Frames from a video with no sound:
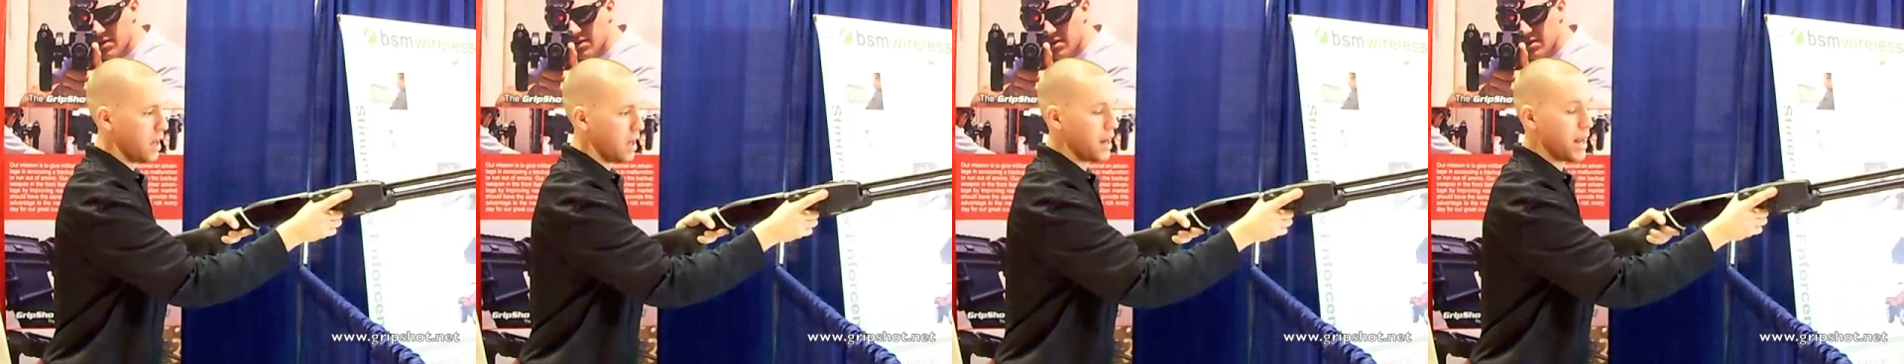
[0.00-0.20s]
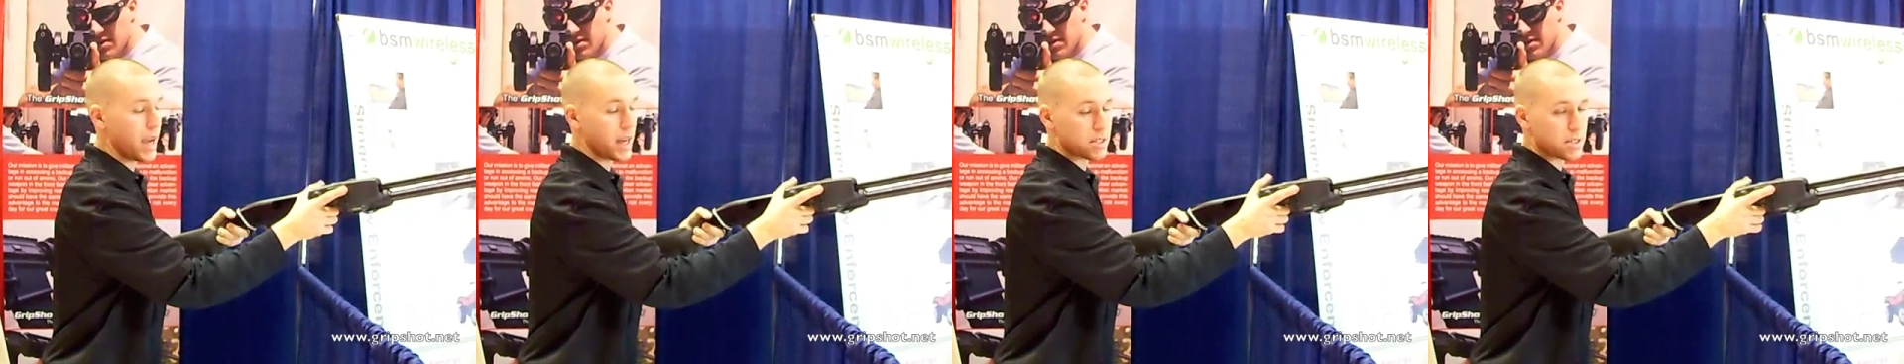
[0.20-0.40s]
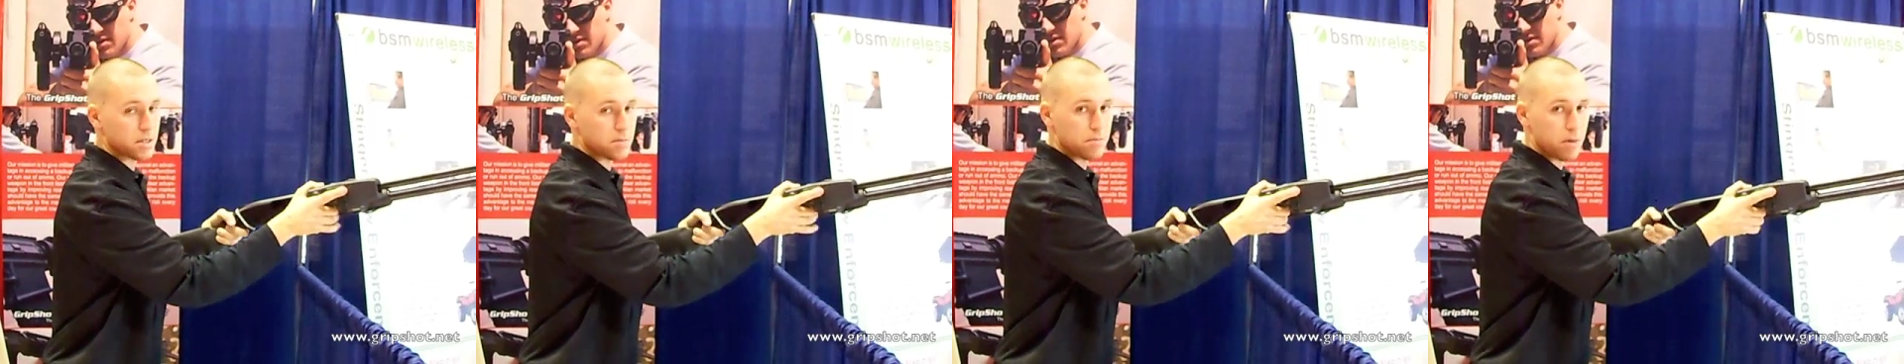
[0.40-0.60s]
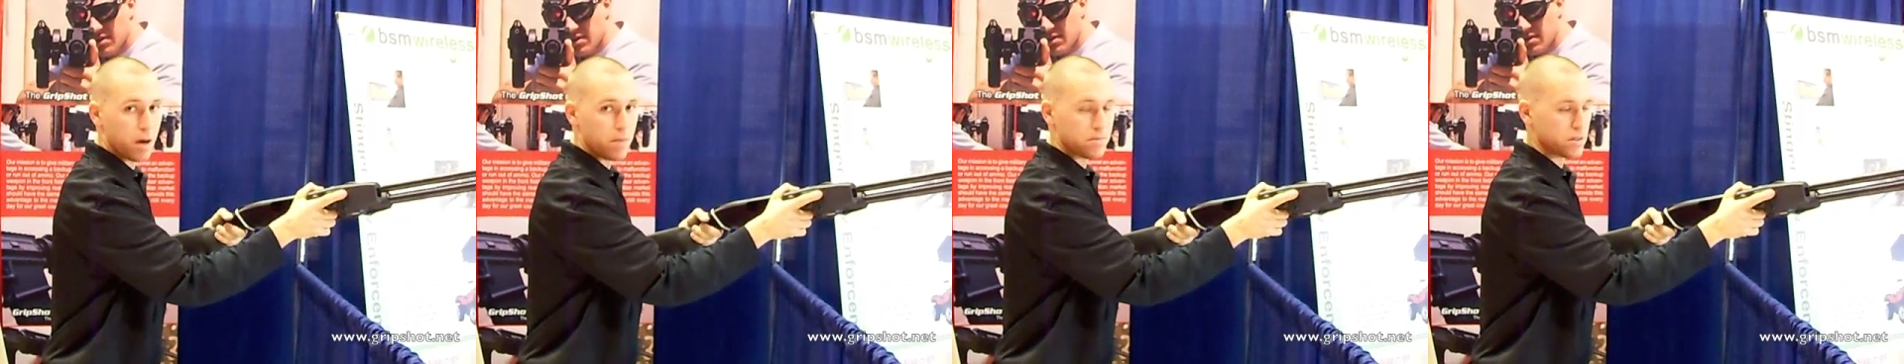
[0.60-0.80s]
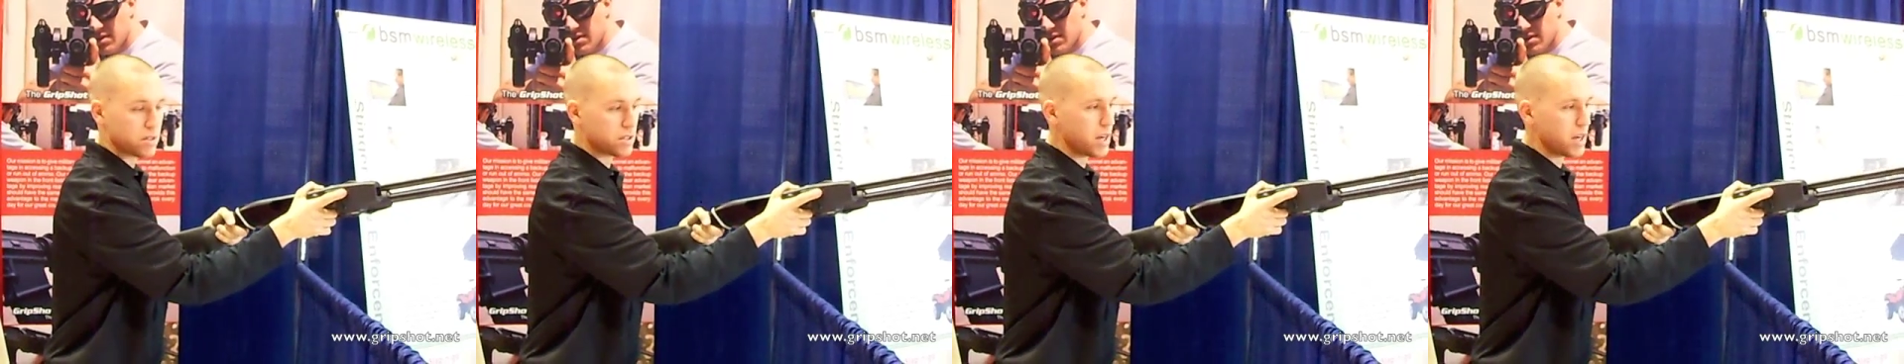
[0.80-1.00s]
and actually
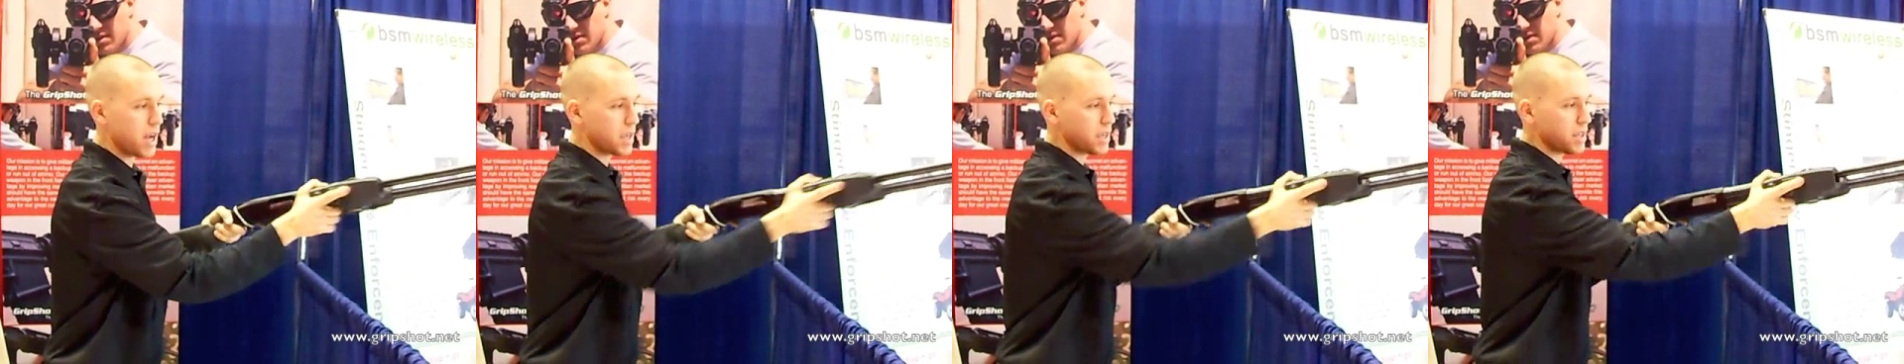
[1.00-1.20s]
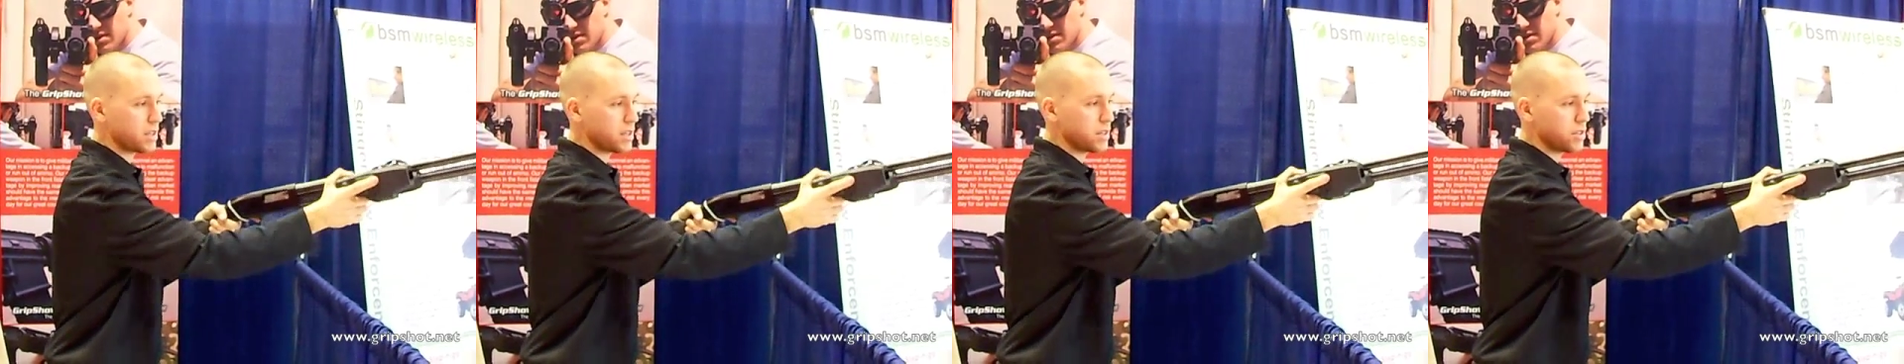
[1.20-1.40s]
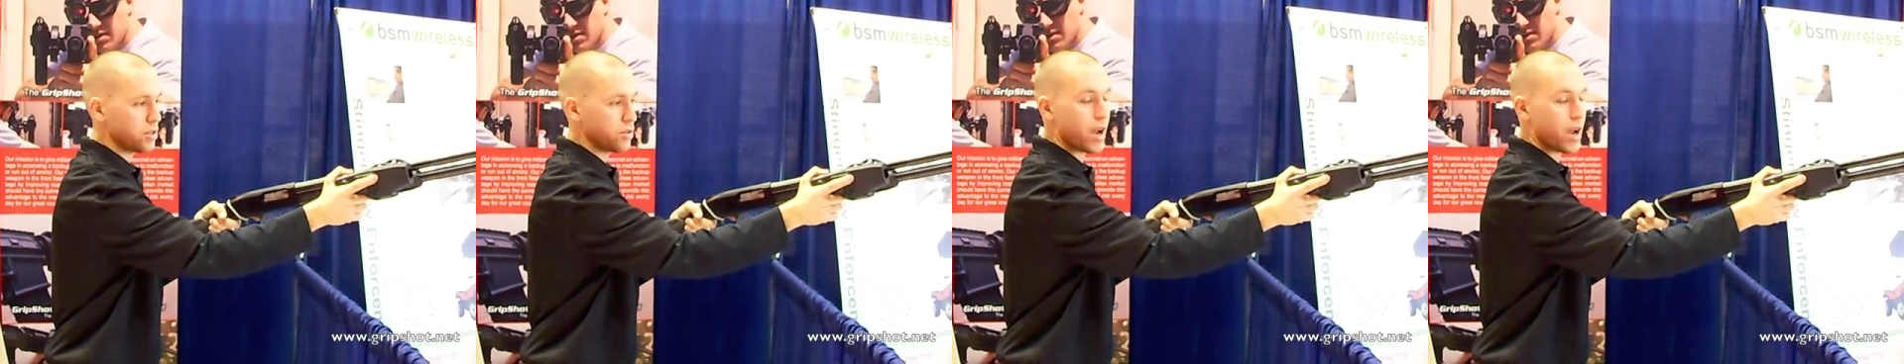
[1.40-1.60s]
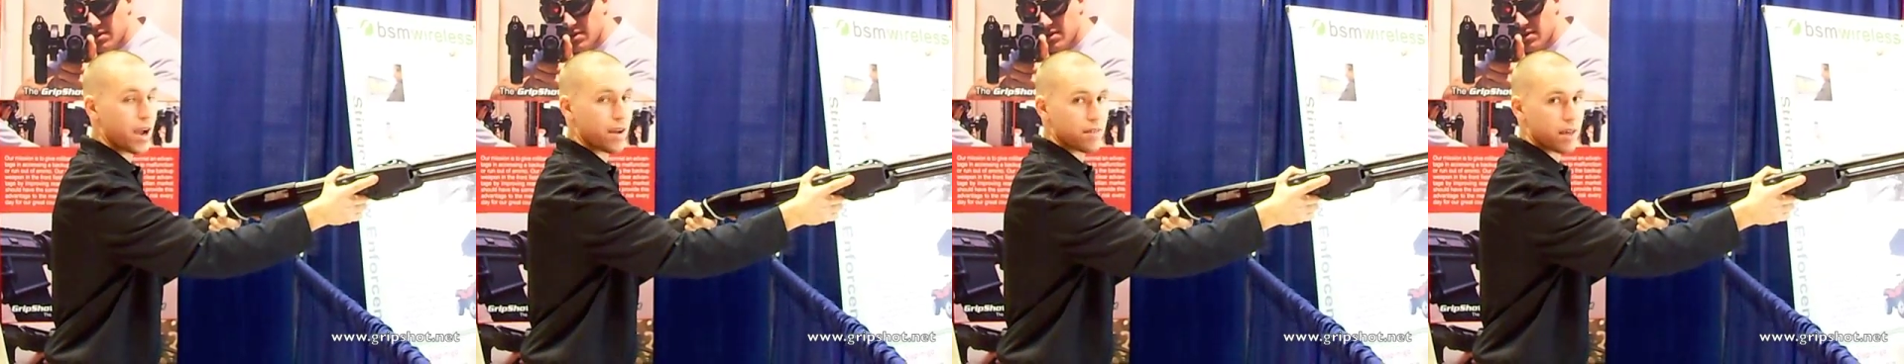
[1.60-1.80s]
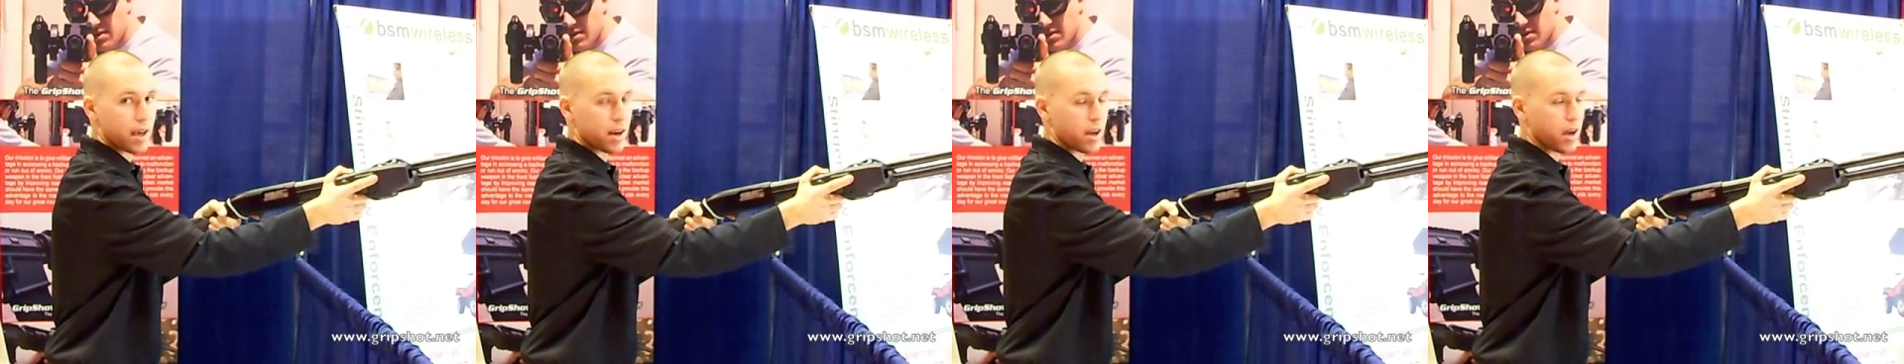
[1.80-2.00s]
pump the shotgun, you
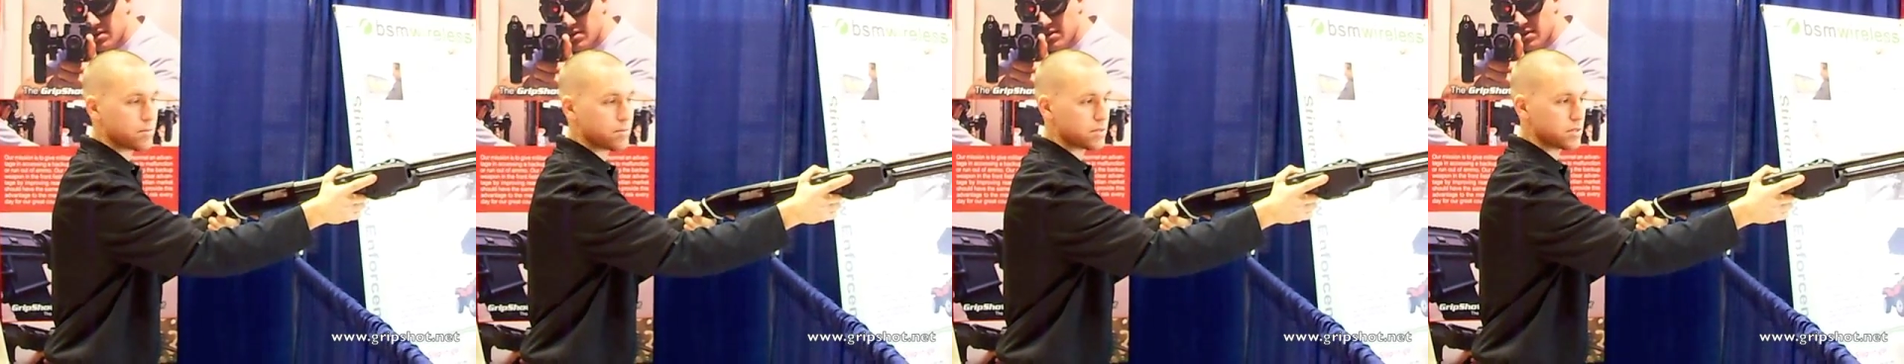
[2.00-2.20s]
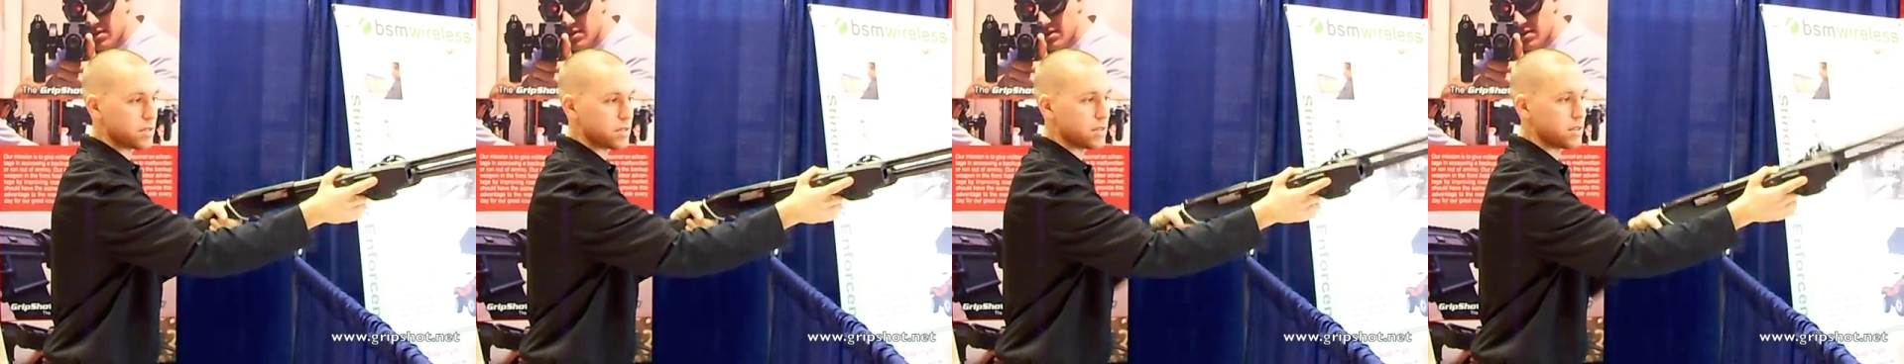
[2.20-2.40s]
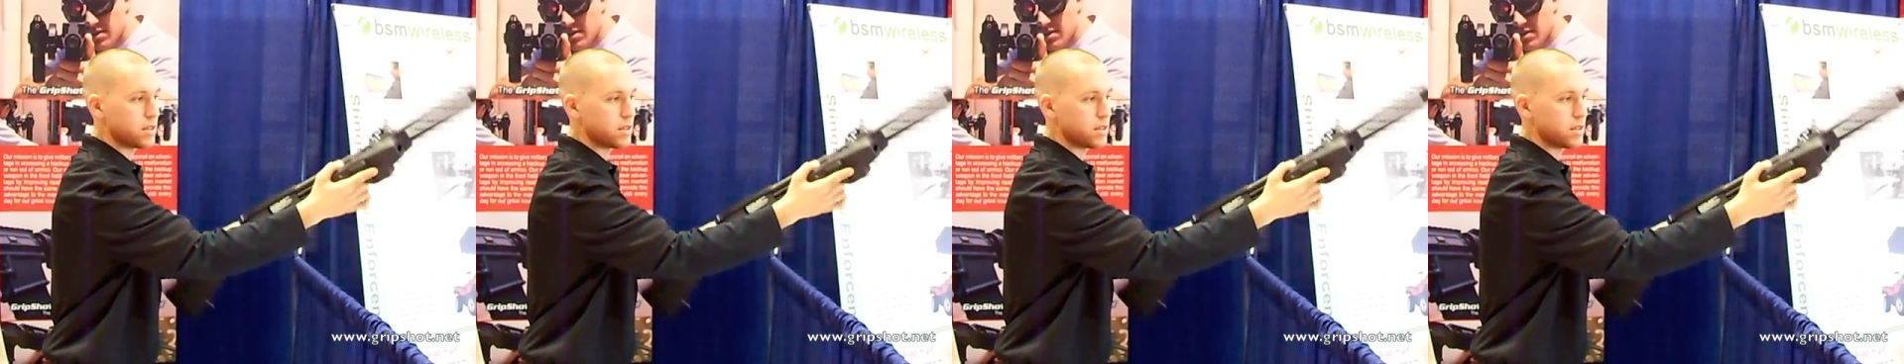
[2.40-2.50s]
have that option.